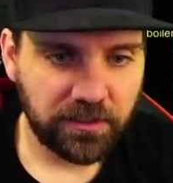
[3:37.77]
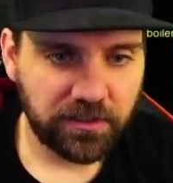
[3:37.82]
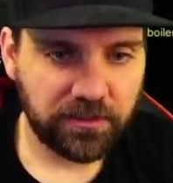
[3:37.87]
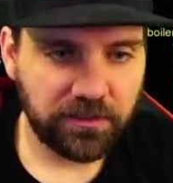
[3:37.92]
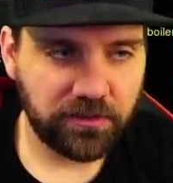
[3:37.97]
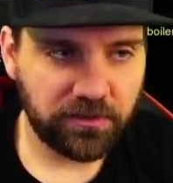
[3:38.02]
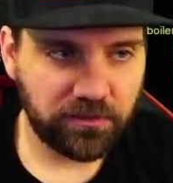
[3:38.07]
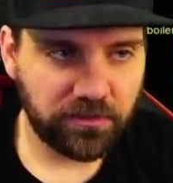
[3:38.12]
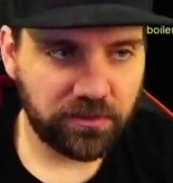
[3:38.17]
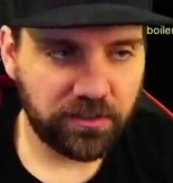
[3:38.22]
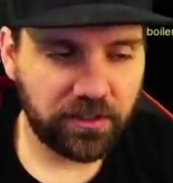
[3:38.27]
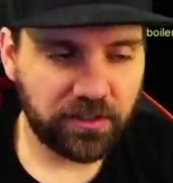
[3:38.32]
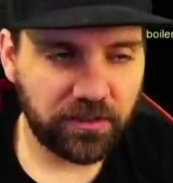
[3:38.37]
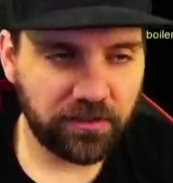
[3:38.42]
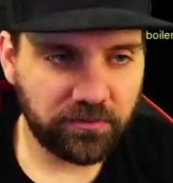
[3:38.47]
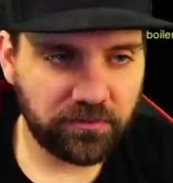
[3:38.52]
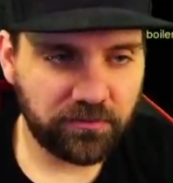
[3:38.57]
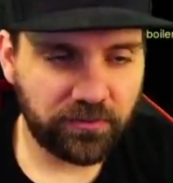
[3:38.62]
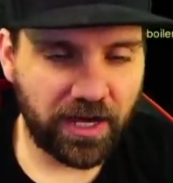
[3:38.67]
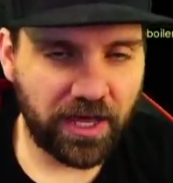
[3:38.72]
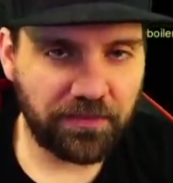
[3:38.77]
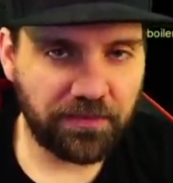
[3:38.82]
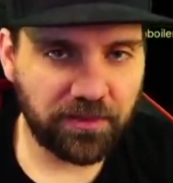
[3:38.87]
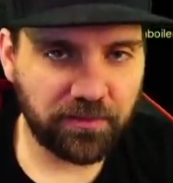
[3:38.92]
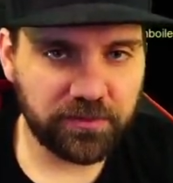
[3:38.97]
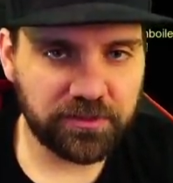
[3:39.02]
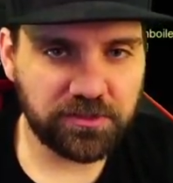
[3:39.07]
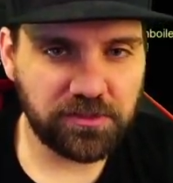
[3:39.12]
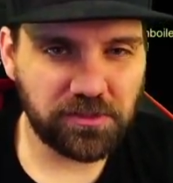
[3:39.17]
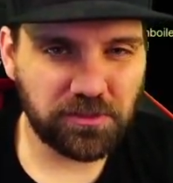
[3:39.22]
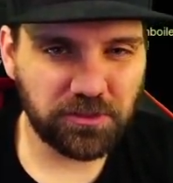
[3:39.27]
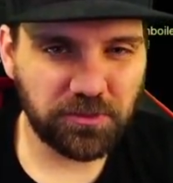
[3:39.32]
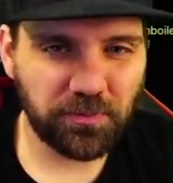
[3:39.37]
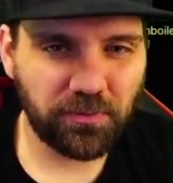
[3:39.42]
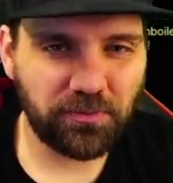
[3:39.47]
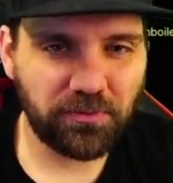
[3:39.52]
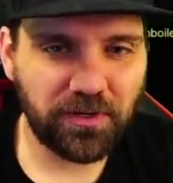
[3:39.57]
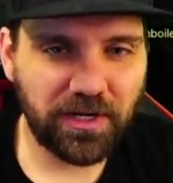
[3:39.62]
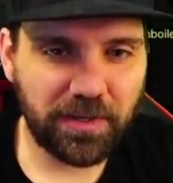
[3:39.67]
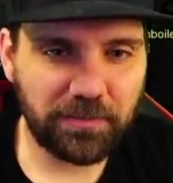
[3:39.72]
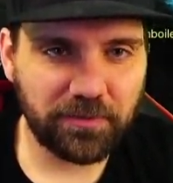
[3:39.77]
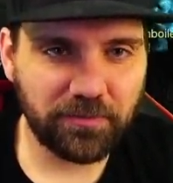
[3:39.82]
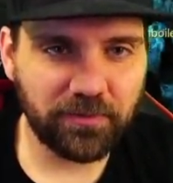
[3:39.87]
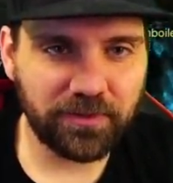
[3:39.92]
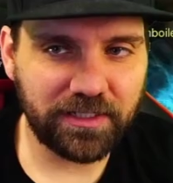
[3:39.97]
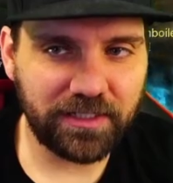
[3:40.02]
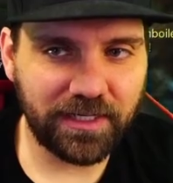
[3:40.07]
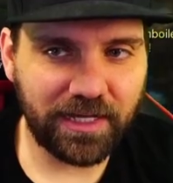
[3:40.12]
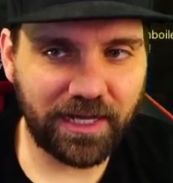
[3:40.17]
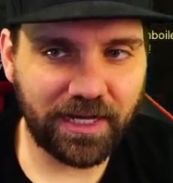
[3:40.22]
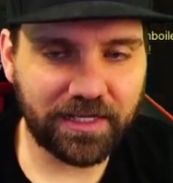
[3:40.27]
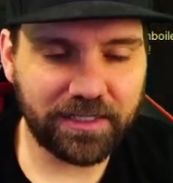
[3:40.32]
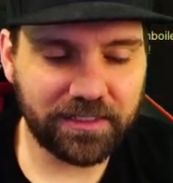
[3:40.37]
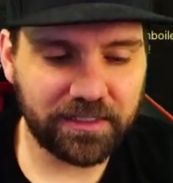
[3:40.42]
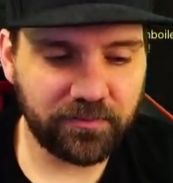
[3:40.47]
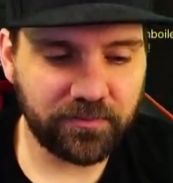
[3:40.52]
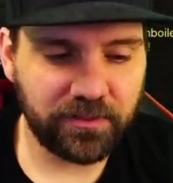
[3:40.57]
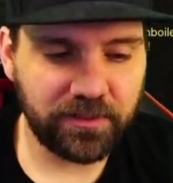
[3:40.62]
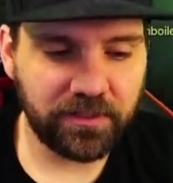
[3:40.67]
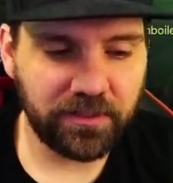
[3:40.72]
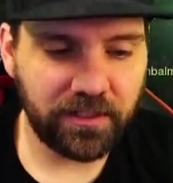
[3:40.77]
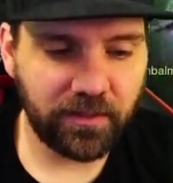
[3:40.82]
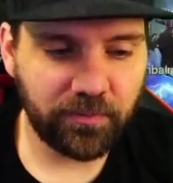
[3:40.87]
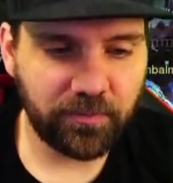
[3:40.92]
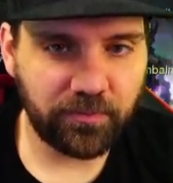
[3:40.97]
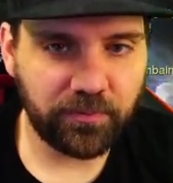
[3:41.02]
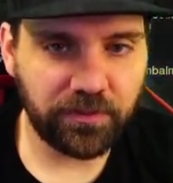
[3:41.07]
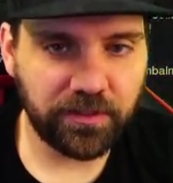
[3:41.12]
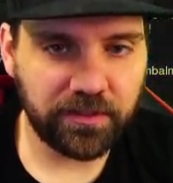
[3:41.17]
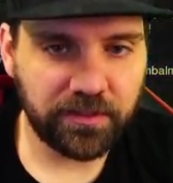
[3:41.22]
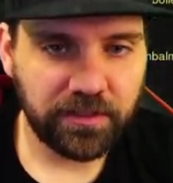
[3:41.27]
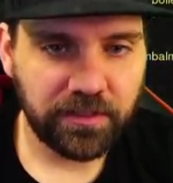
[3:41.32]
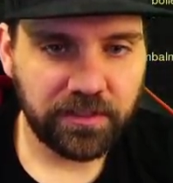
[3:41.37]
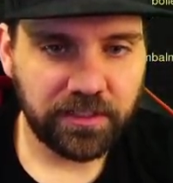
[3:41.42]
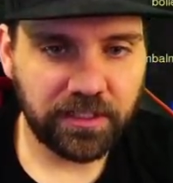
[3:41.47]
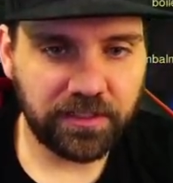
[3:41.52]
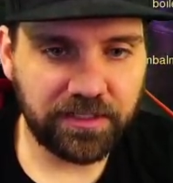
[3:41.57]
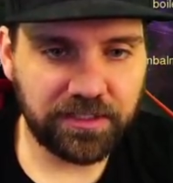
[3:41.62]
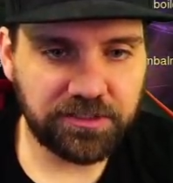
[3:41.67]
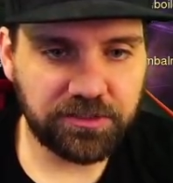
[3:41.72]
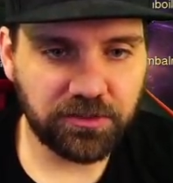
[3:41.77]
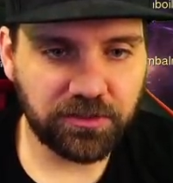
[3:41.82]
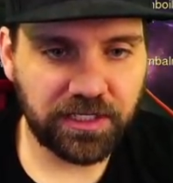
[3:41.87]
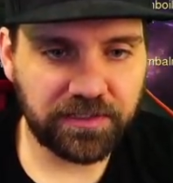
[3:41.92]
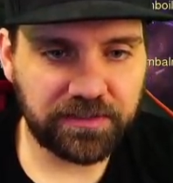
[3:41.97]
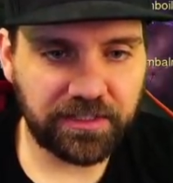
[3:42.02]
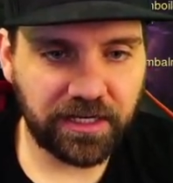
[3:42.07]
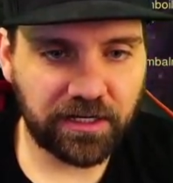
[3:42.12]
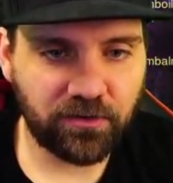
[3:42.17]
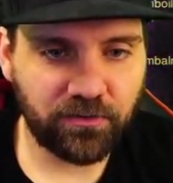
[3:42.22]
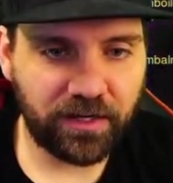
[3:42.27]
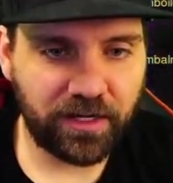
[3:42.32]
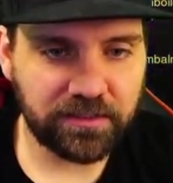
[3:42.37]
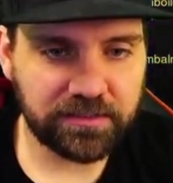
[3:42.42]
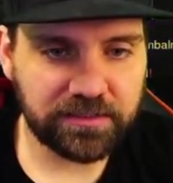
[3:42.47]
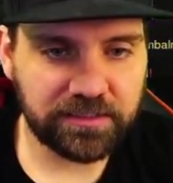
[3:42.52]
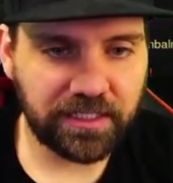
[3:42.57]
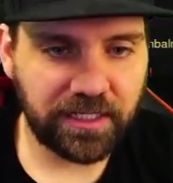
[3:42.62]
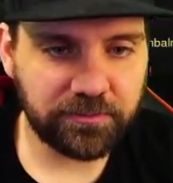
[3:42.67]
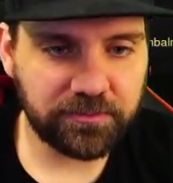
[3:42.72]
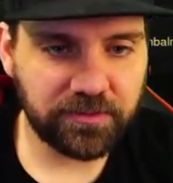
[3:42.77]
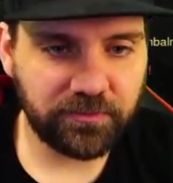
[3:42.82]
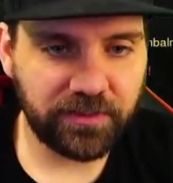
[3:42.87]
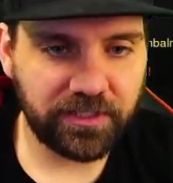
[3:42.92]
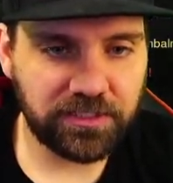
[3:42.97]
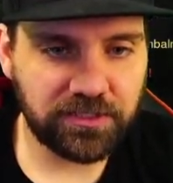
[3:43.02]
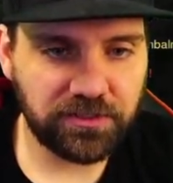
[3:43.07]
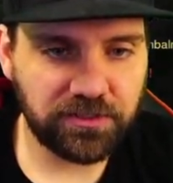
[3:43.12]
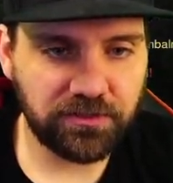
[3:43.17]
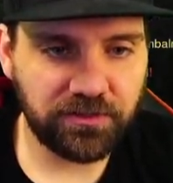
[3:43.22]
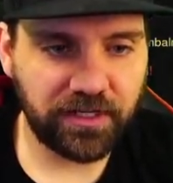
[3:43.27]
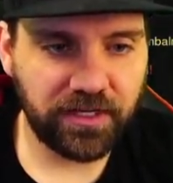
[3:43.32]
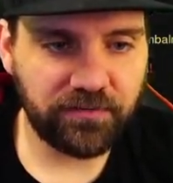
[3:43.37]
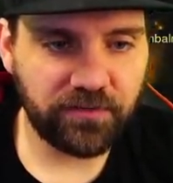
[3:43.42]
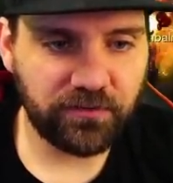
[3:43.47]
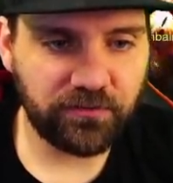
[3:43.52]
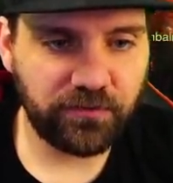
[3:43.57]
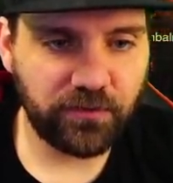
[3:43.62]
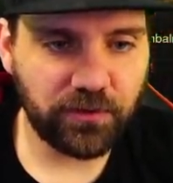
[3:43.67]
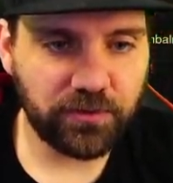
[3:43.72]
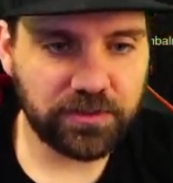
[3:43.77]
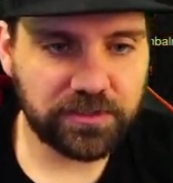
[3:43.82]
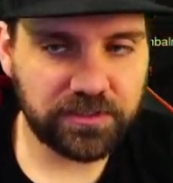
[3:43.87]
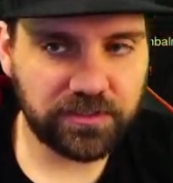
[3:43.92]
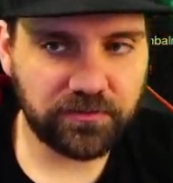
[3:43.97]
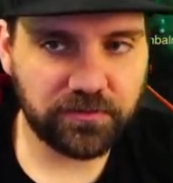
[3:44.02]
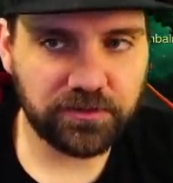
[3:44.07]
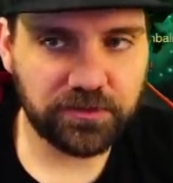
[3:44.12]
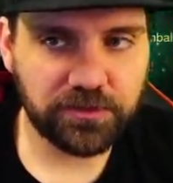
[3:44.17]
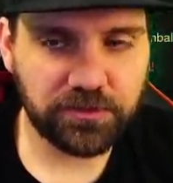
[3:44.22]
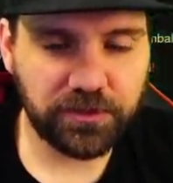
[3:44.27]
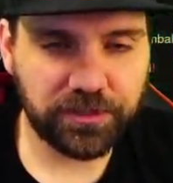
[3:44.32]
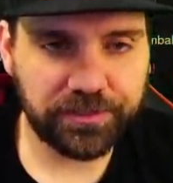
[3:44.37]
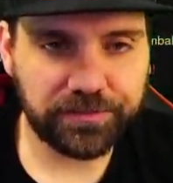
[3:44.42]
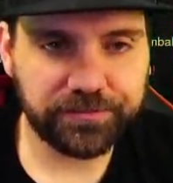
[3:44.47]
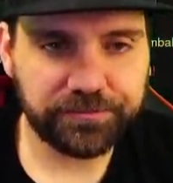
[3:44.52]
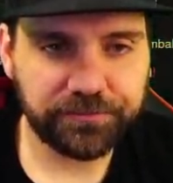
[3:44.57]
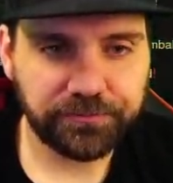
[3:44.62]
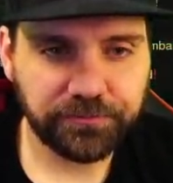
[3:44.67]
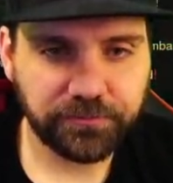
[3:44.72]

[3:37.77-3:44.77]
Your Wrath of the Berserker is probably not going to be up, but at least you'll get that ground stomp to make sure you have your Focus and Restraint.